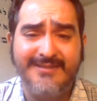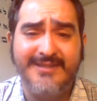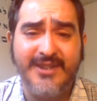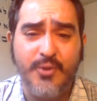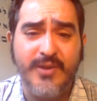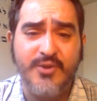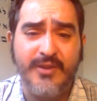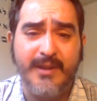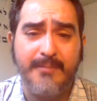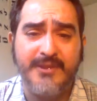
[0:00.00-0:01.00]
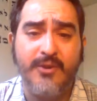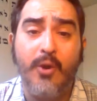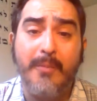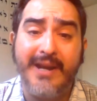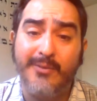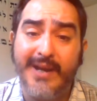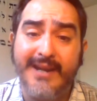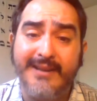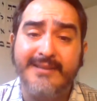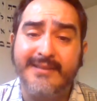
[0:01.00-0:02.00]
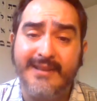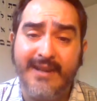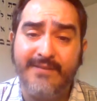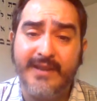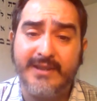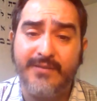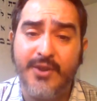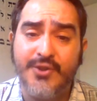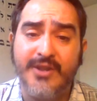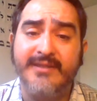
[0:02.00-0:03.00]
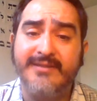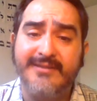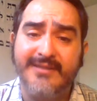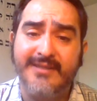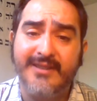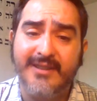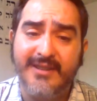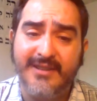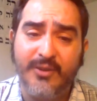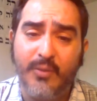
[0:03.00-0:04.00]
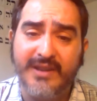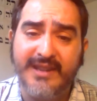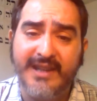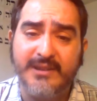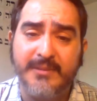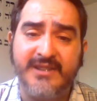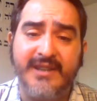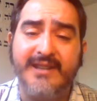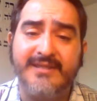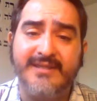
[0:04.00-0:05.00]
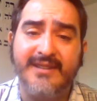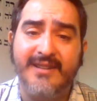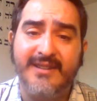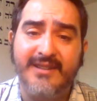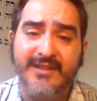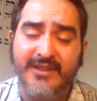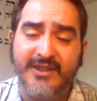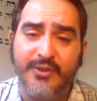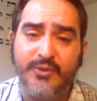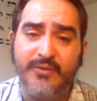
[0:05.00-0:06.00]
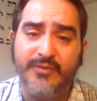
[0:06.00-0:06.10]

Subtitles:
did you enjoy the episode? Oh, by the way, the Netflix version, the one that has the mistakes. The YouTube